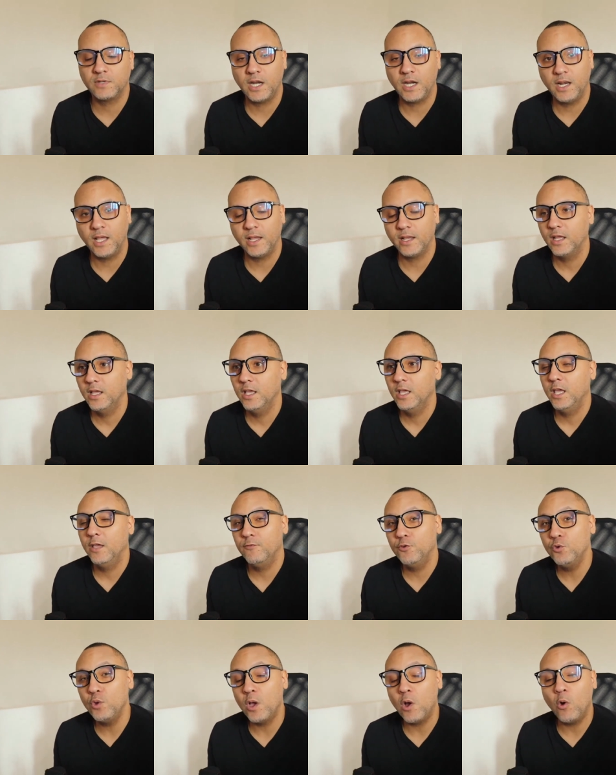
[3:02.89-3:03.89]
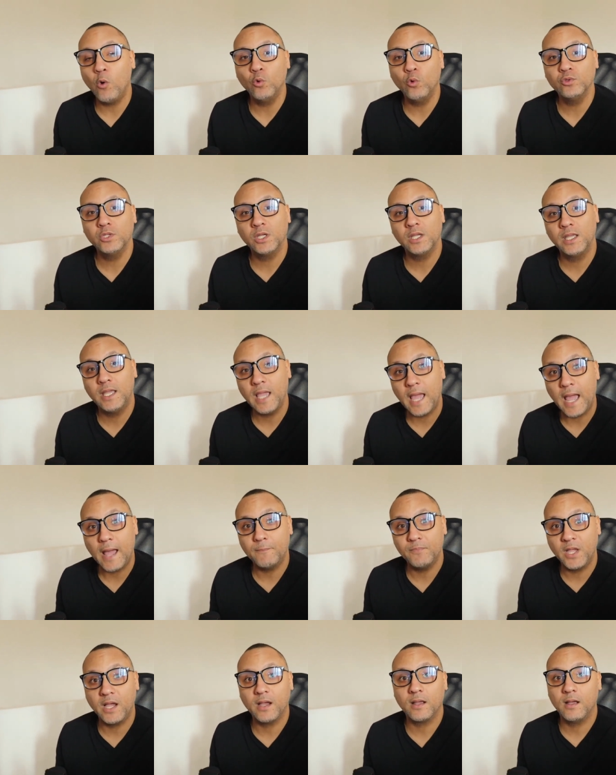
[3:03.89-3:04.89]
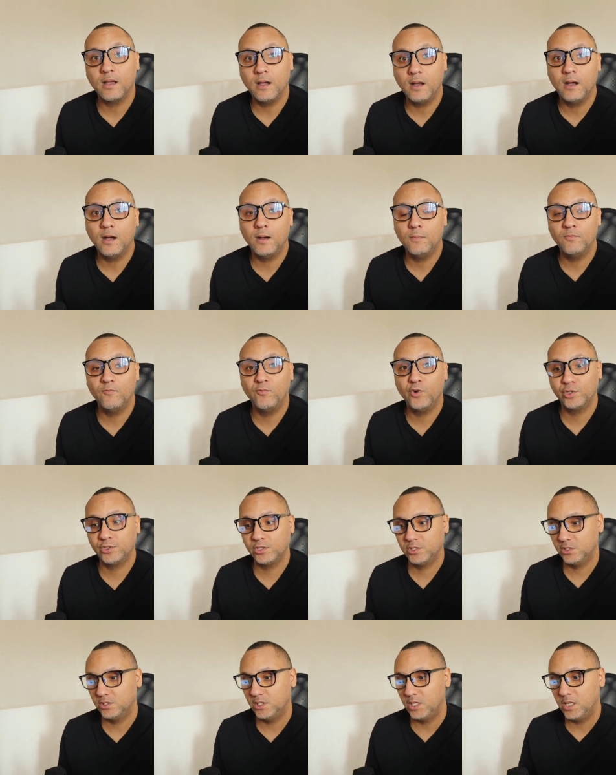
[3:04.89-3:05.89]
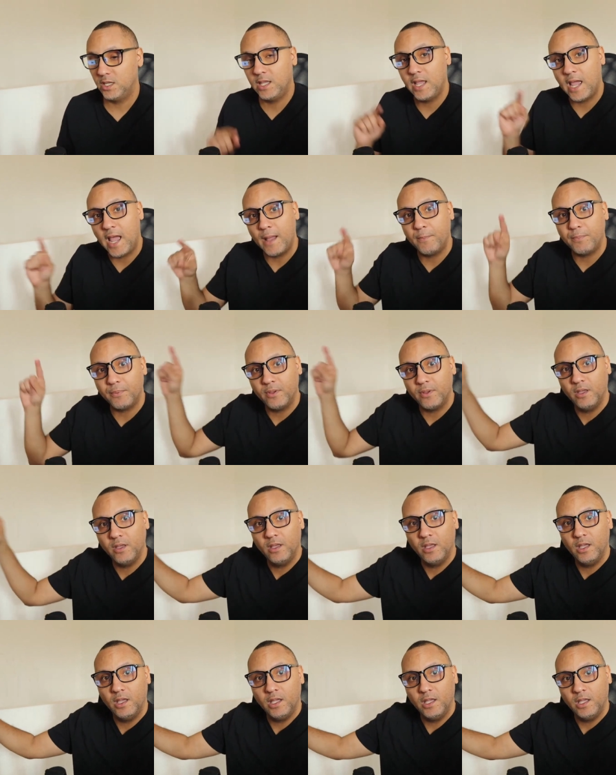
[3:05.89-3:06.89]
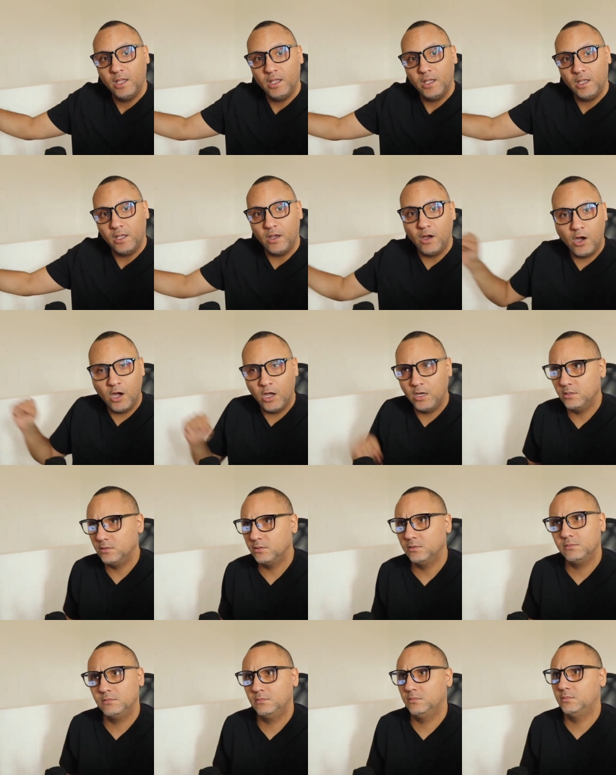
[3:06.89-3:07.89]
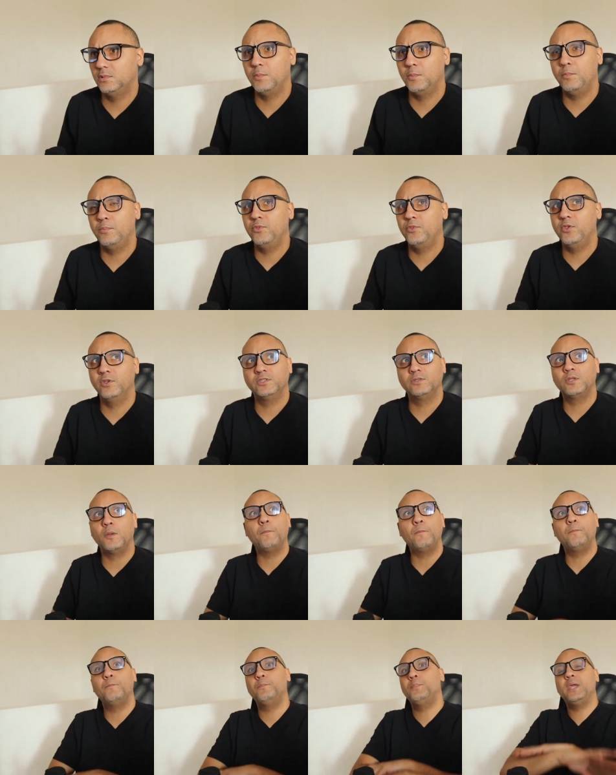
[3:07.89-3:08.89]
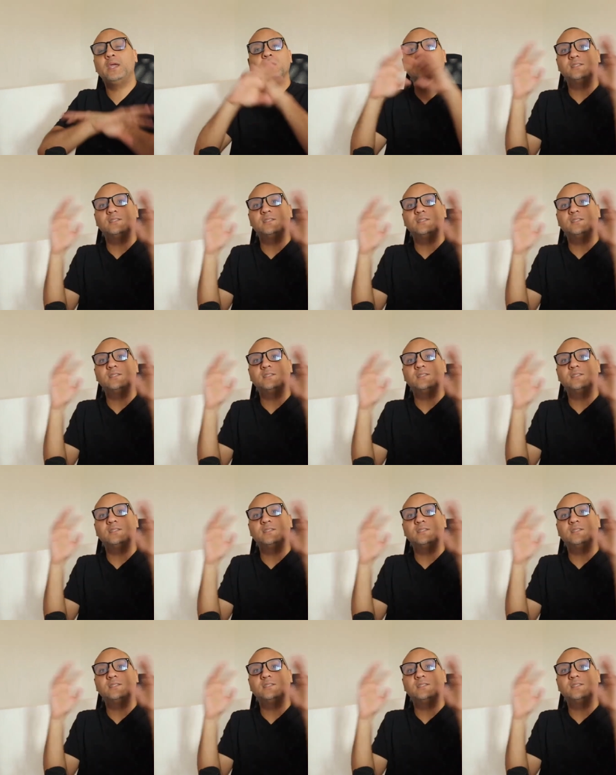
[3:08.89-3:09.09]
Like if you own the gap.com versus the gap on the, the, the biggest